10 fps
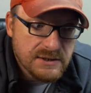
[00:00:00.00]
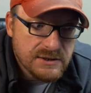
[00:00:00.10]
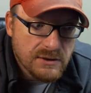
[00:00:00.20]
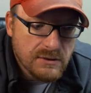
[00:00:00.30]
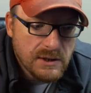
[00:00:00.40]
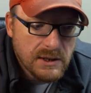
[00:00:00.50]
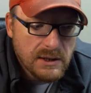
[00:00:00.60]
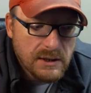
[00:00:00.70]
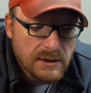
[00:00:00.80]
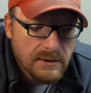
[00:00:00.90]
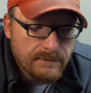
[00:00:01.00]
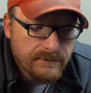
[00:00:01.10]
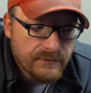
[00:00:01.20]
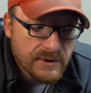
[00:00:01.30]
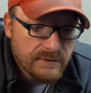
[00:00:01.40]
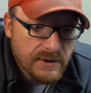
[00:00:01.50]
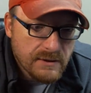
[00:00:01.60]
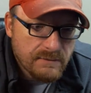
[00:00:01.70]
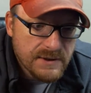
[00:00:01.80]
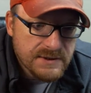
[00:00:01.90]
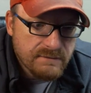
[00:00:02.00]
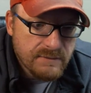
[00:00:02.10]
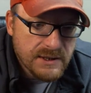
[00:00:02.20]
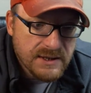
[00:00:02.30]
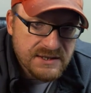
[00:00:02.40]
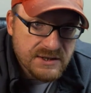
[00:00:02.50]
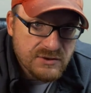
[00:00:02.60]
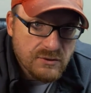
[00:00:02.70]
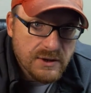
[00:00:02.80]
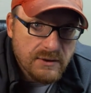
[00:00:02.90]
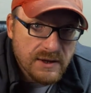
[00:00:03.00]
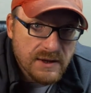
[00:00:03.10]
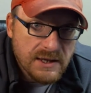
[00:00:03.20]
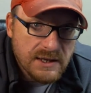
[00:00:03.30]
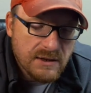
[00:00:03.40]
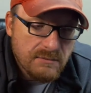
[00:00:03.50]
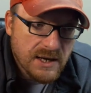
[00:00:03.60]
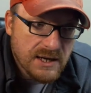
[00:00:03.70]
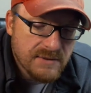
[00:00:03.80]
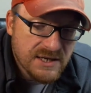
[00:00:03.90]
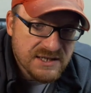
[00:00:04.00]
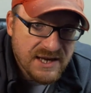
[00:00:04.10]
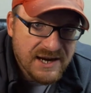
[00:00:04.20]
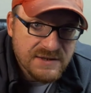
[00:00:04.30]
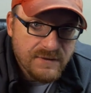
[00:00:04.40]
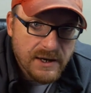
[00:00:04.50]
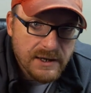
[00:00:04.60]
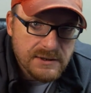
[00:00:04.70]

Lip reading: And so if you get a piece of meat that's extraordinarily lean, it may not be as satisfying.